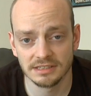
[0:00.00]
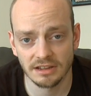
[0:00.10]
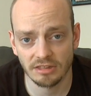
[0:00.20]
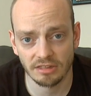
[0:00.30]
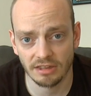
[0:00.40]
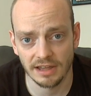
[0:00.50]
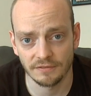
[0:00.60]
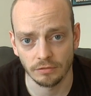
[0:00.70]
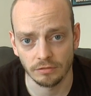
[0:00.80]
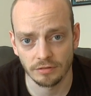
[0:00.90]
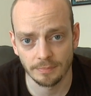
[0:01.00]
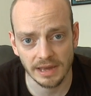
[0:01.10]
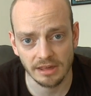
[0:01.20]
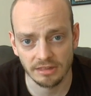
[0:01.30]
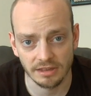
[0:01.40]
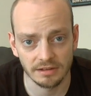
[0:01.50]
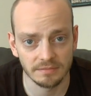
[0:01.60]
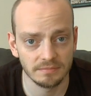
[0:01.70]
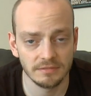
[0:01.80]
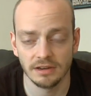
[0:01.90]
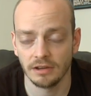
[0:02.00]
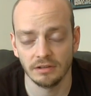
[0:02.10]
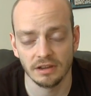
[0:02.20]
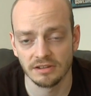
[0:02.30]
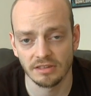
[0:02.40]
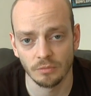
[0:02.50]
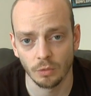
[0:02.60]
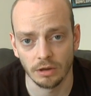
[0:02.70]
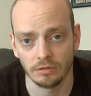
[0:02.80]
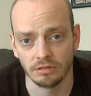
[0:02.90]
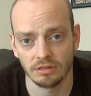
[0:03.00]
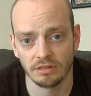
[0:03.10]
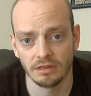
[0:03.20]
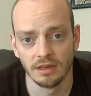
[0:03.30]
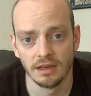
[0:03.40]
and dozens of levels based in, a dozen worlds